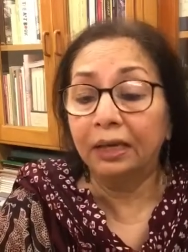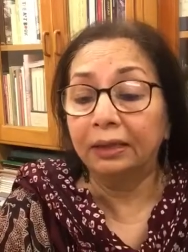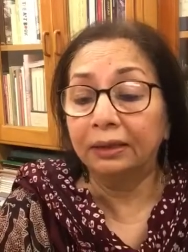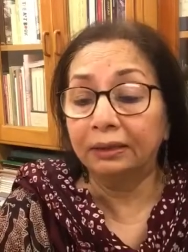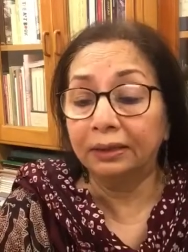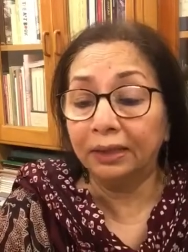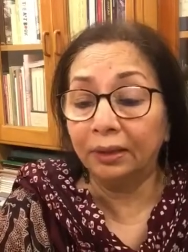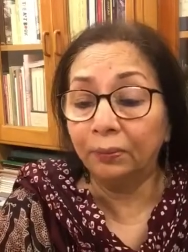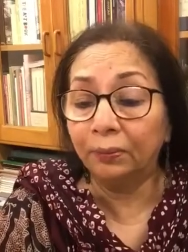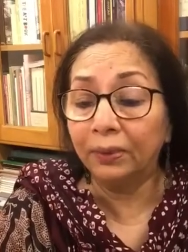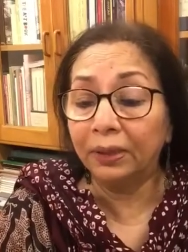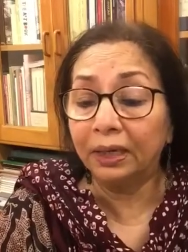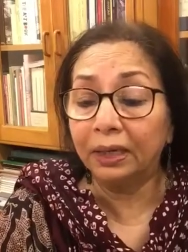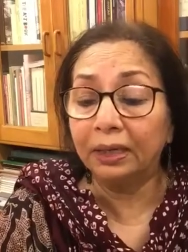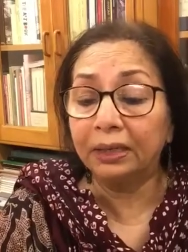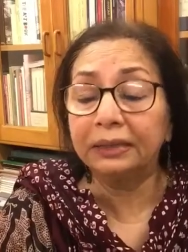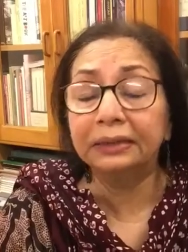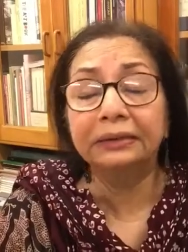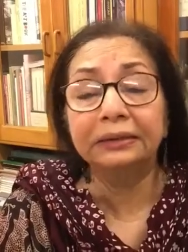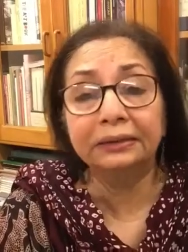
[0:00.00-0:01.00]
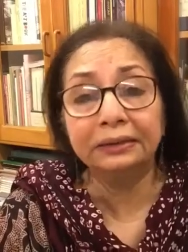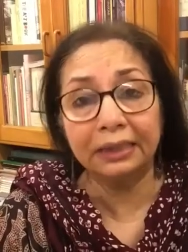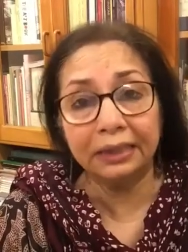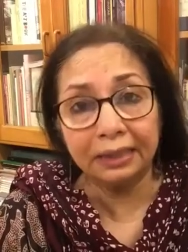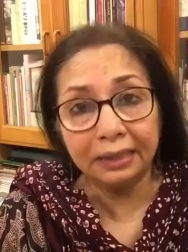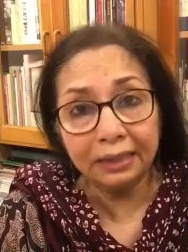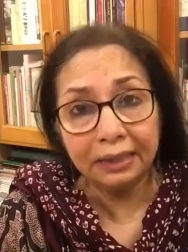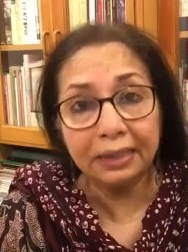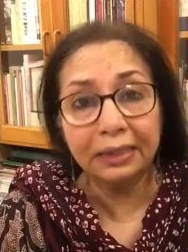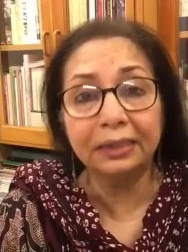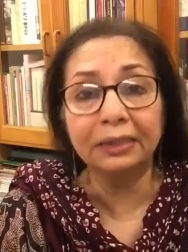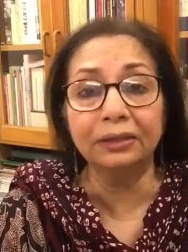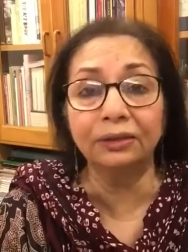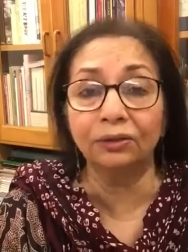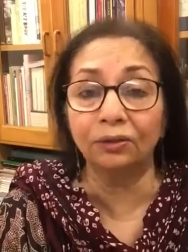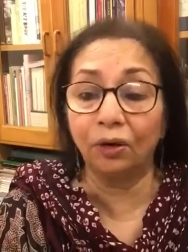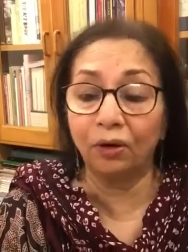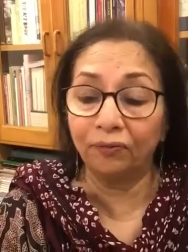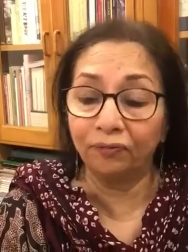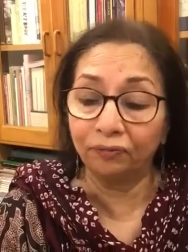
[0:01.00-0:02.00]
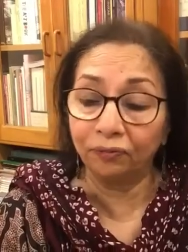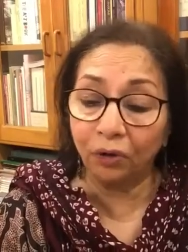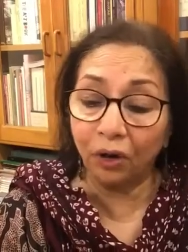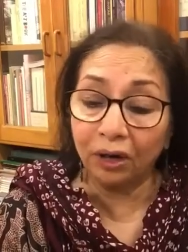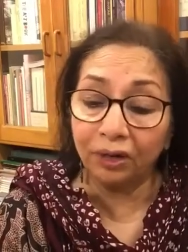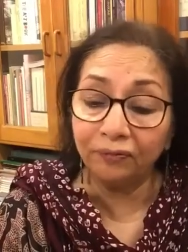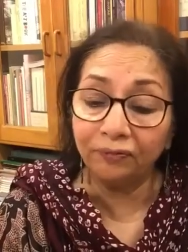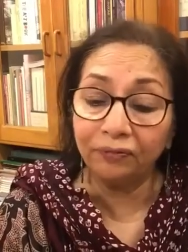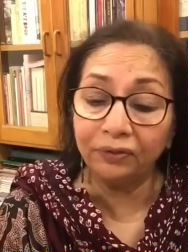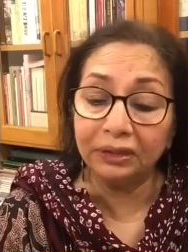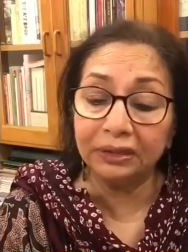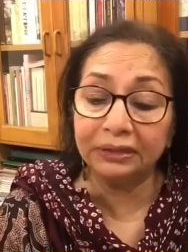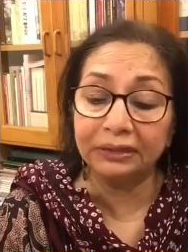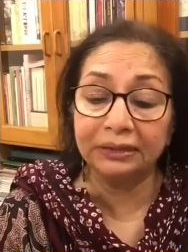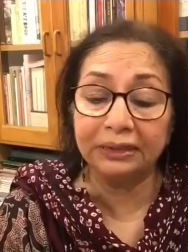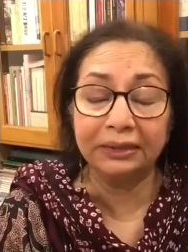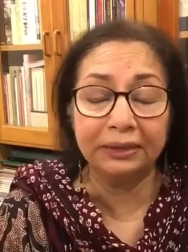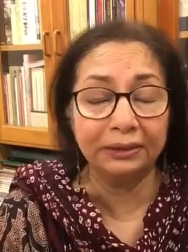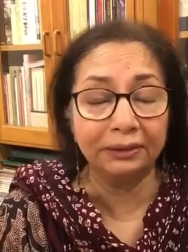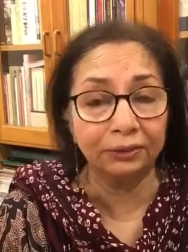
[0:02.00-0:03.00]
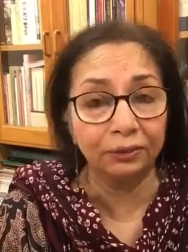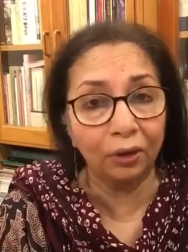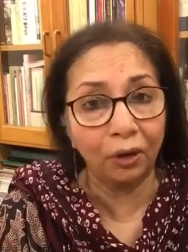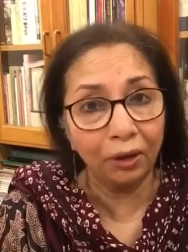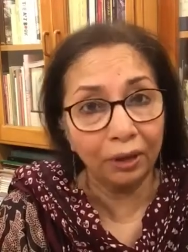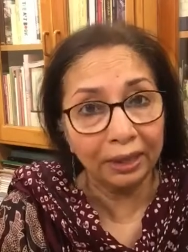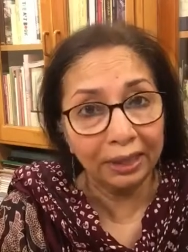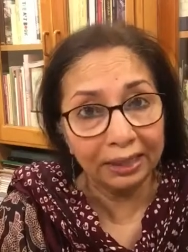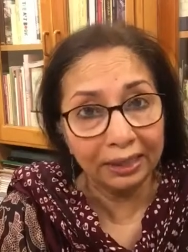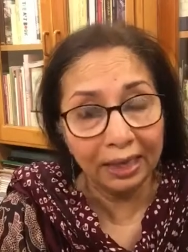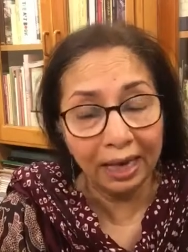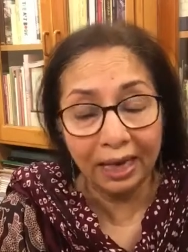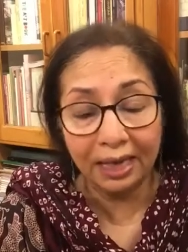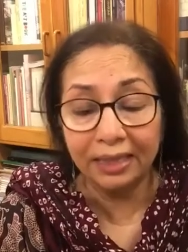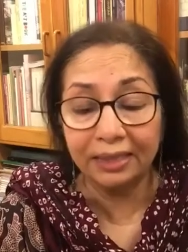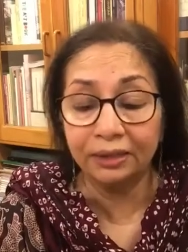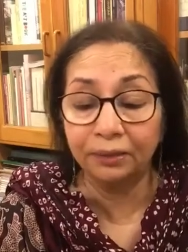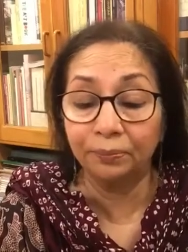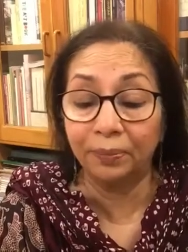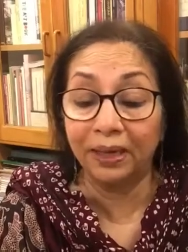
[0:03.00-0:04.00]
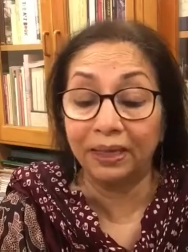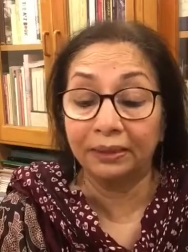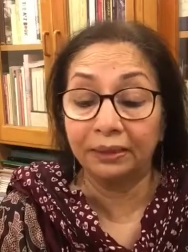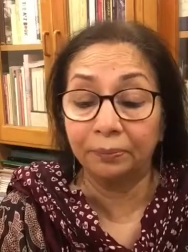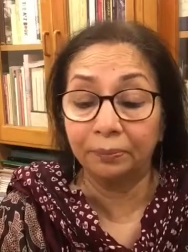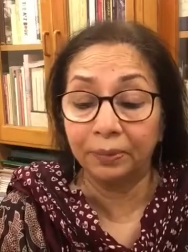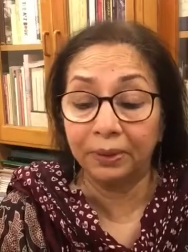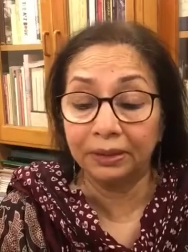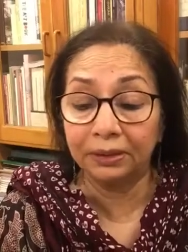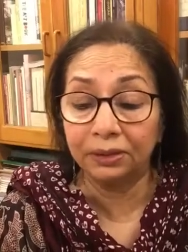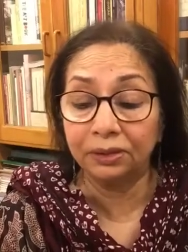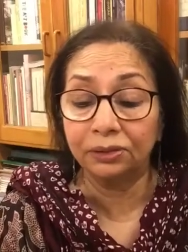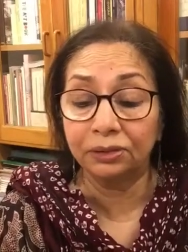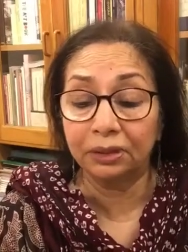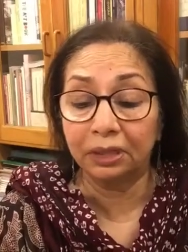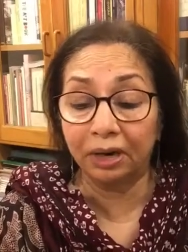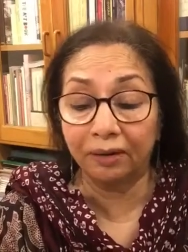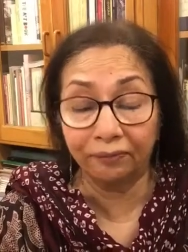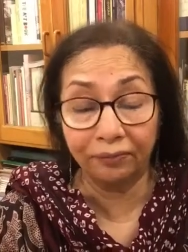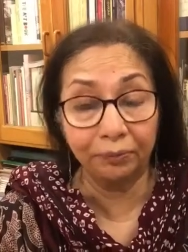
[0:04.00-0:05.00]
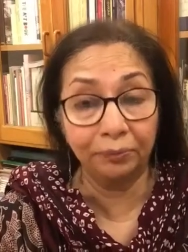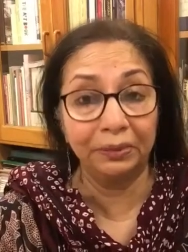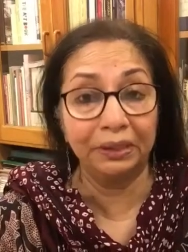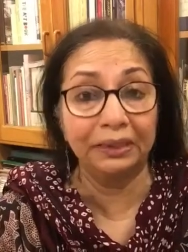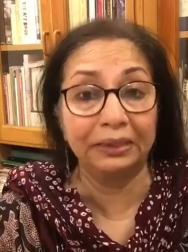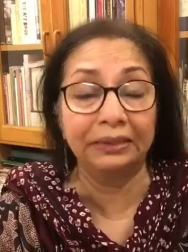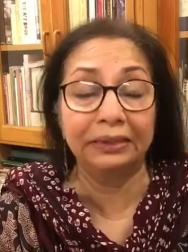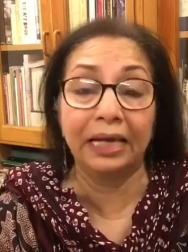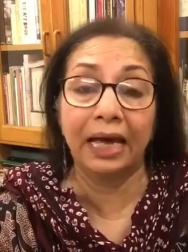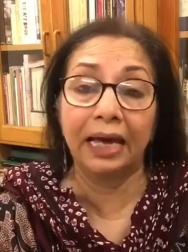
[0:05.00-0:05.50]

there were a series of conferences organized by the British government